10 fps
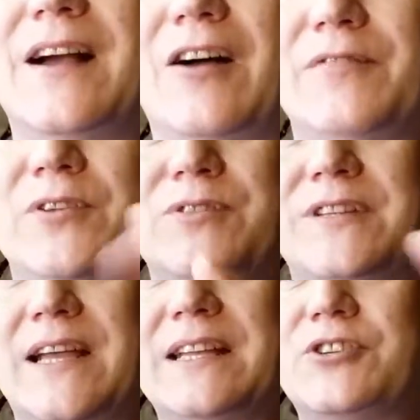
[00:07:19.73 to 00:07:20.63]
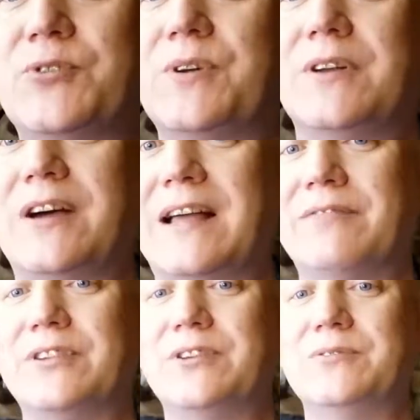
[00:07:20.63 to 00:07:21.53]
I've used the Danish oil. I
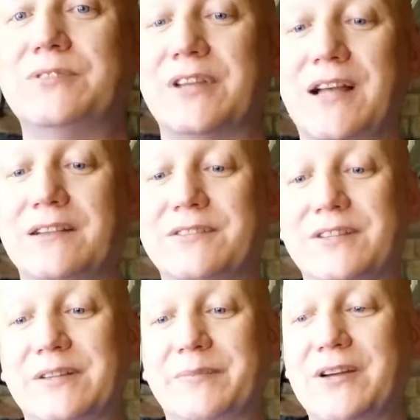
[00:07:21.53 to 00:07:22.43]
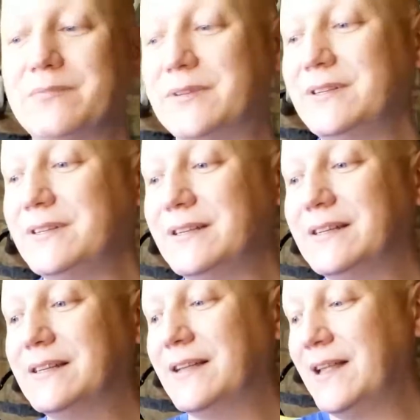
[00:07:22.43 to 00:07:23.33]
haven't used the colours at the moment.
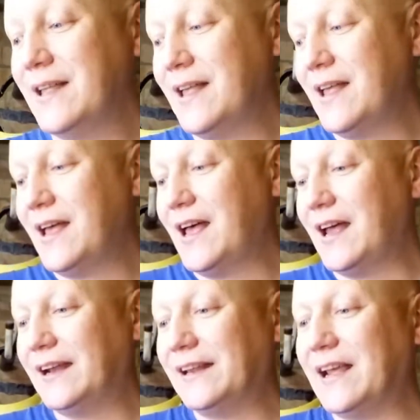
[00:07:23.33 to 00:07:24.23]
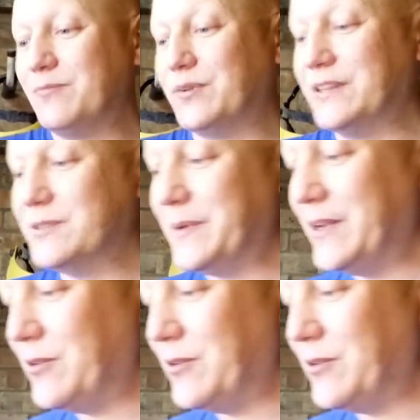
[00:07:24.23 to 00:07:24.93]
And then that brings me